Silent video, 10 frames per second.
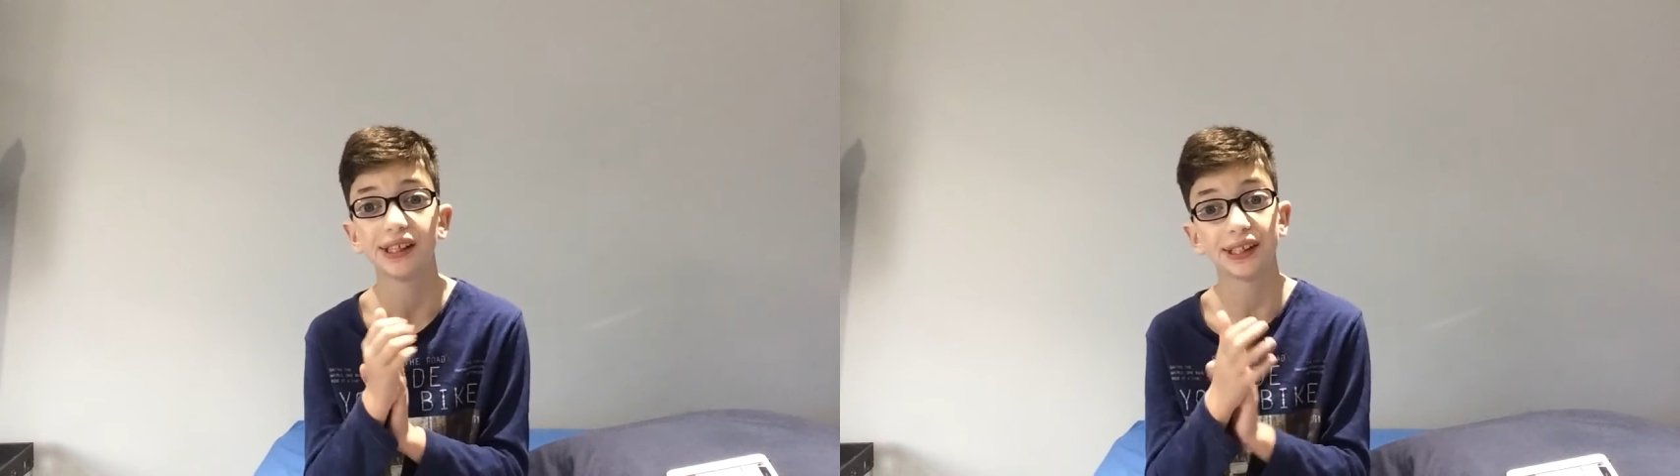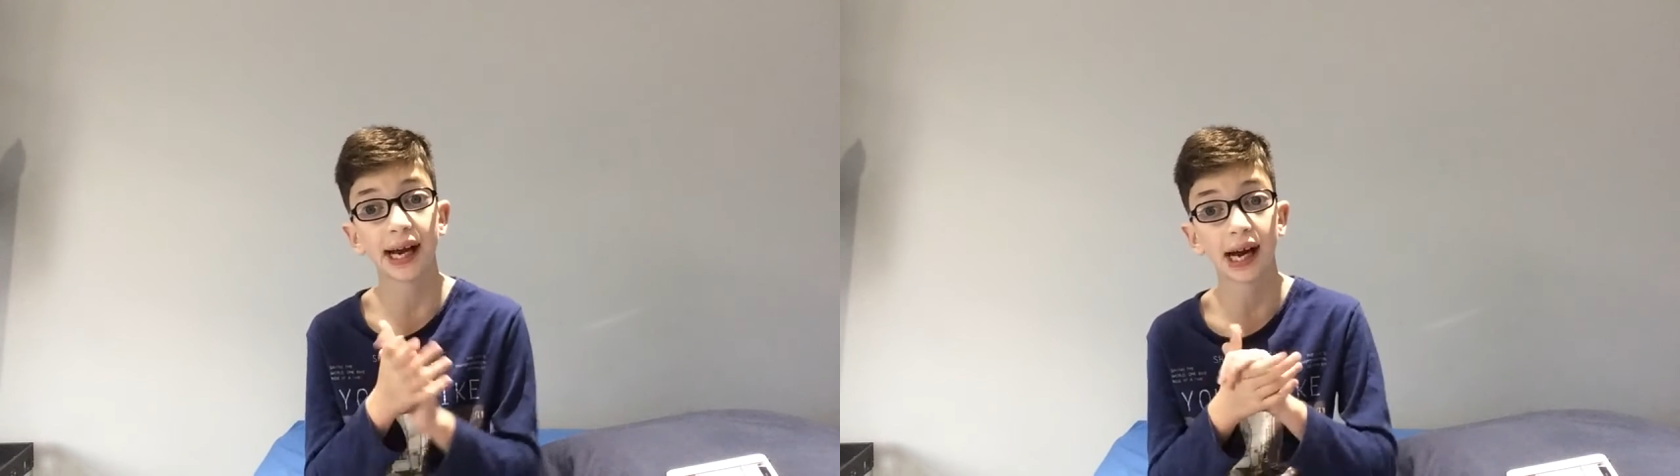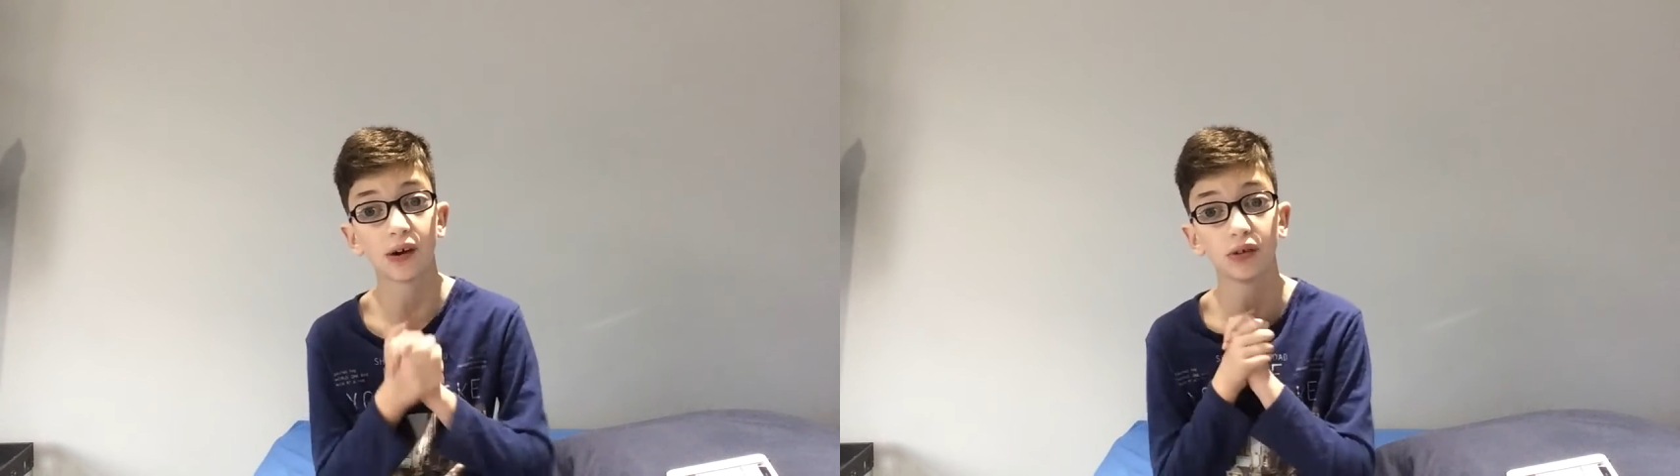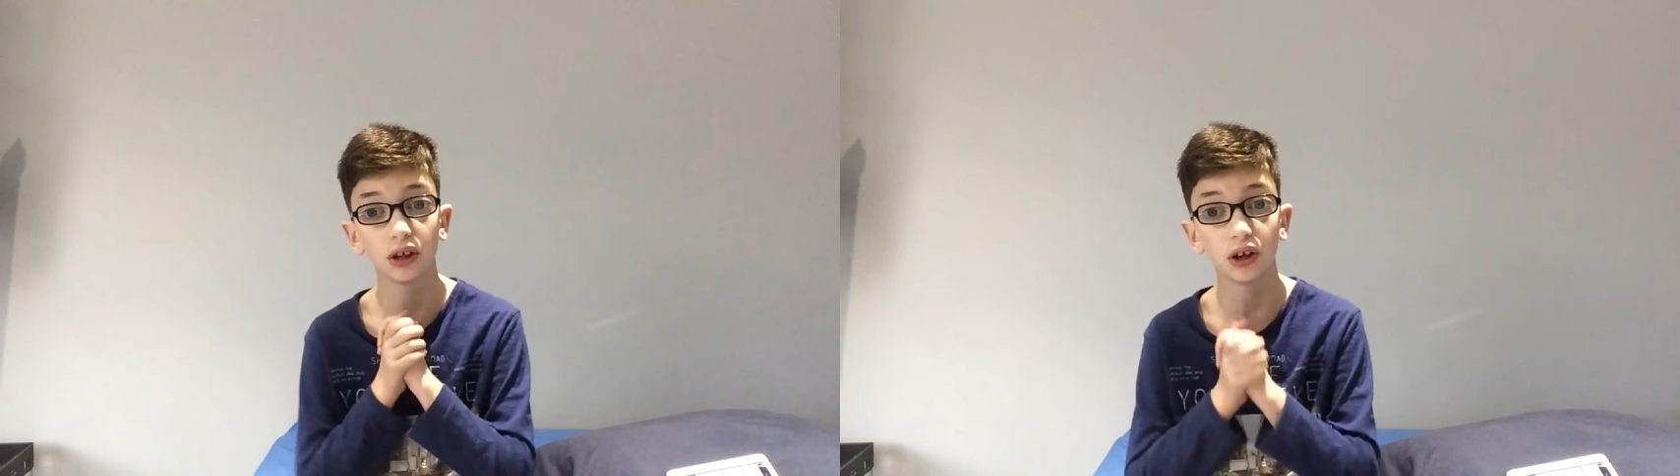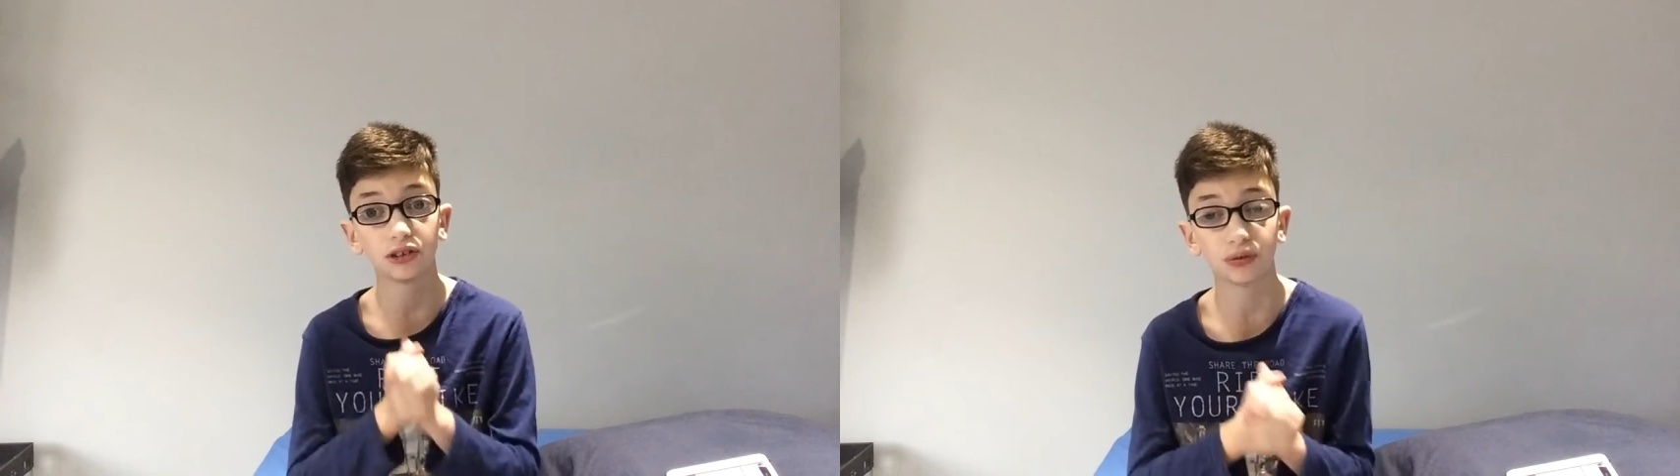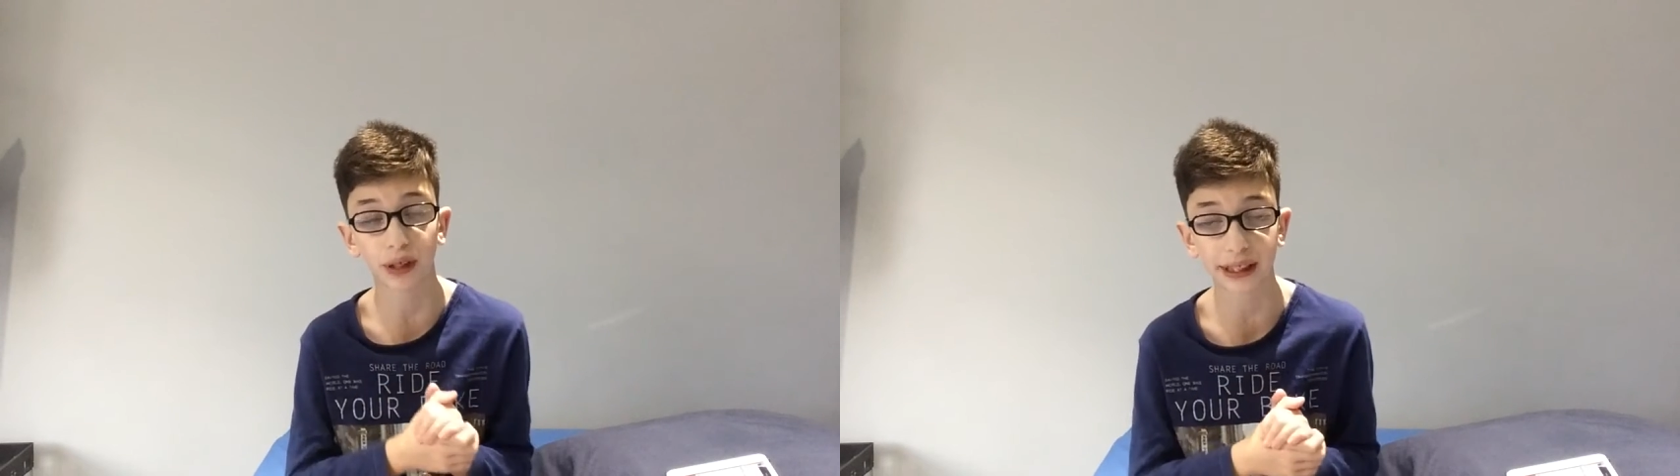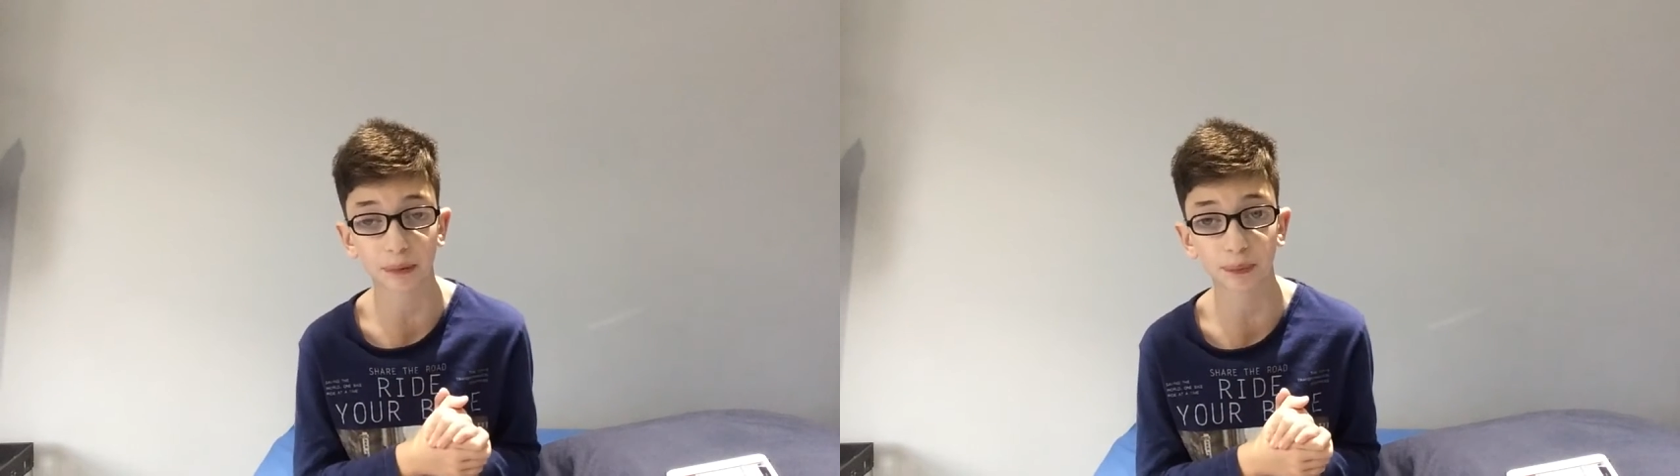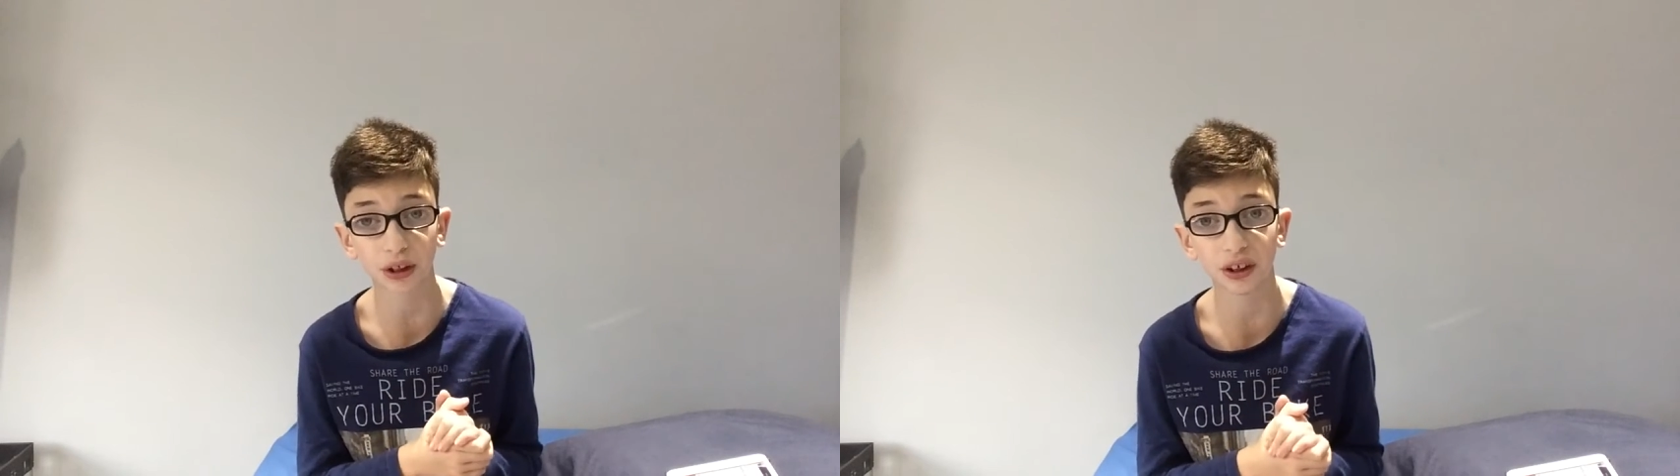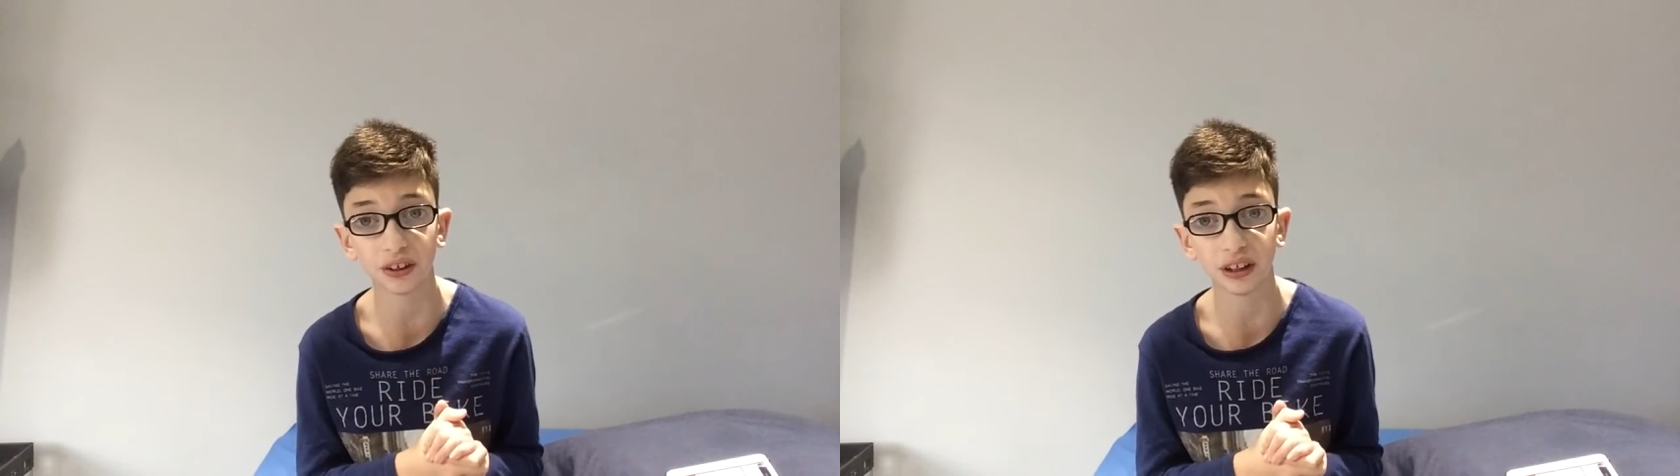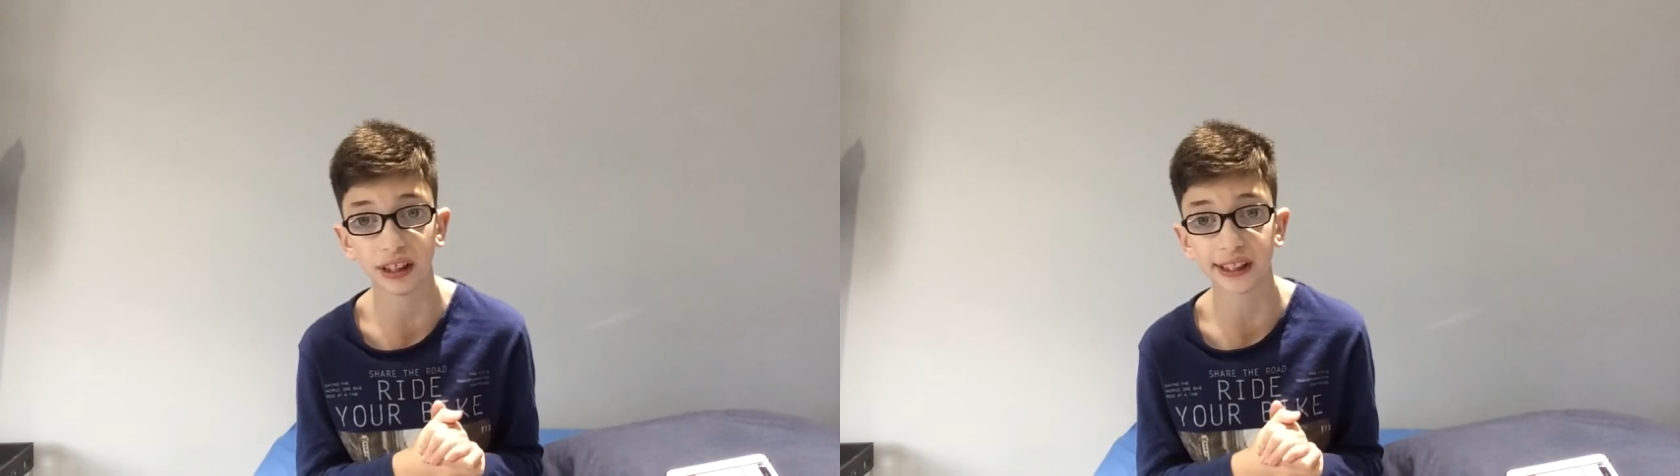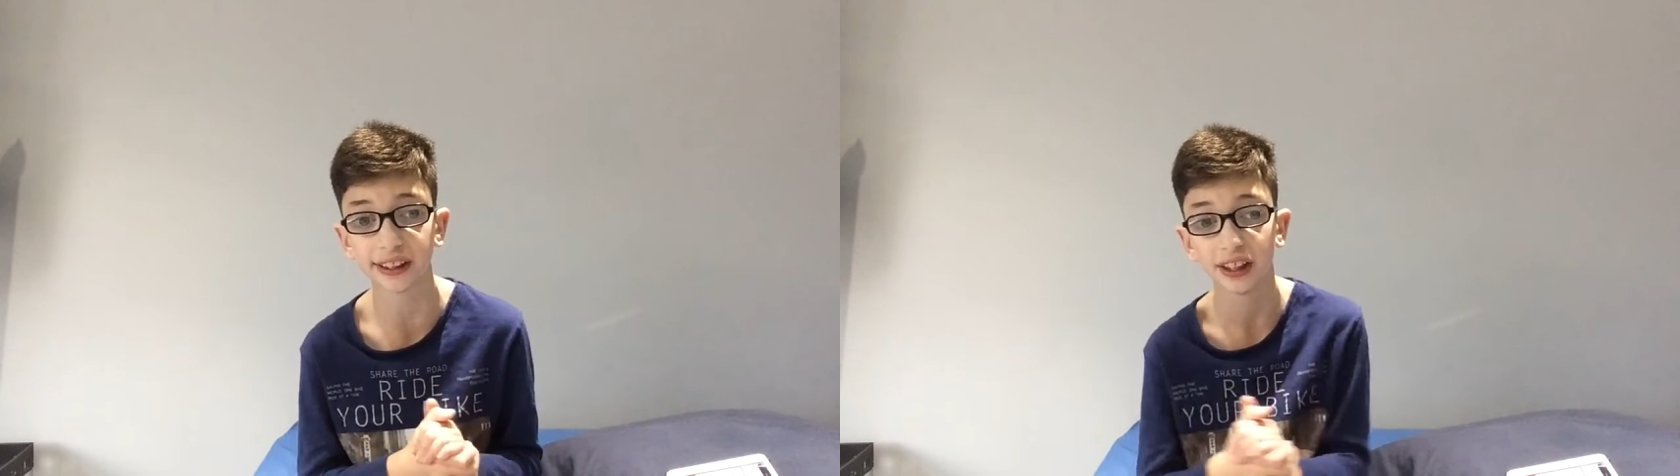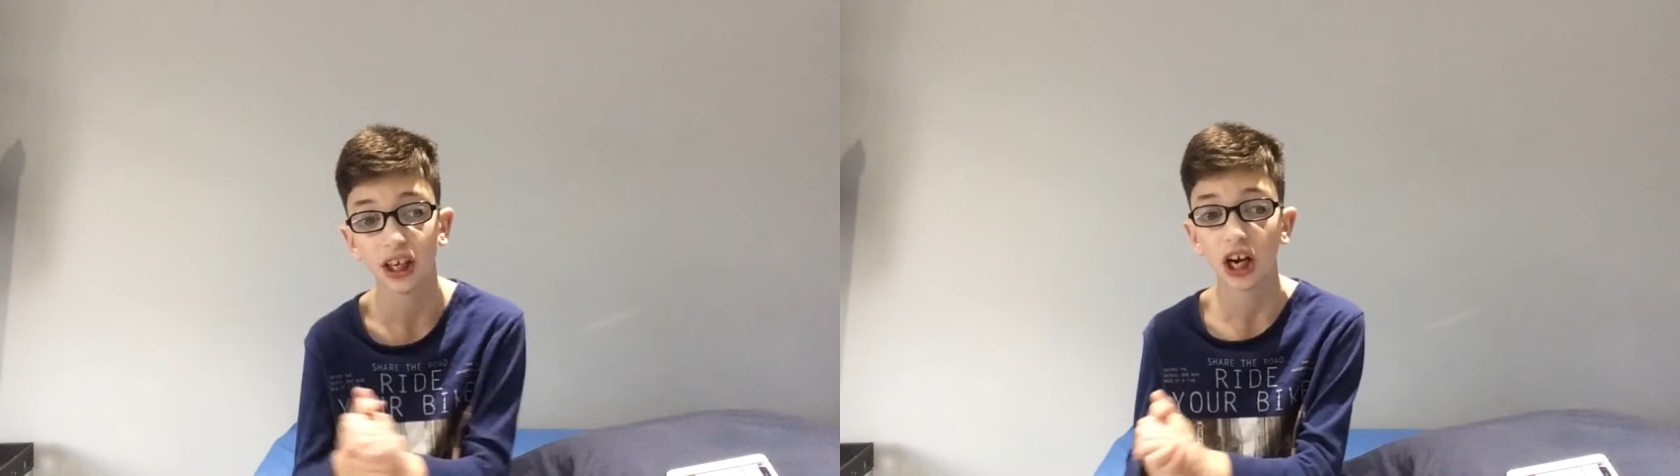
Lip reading: Now, last week, Burnley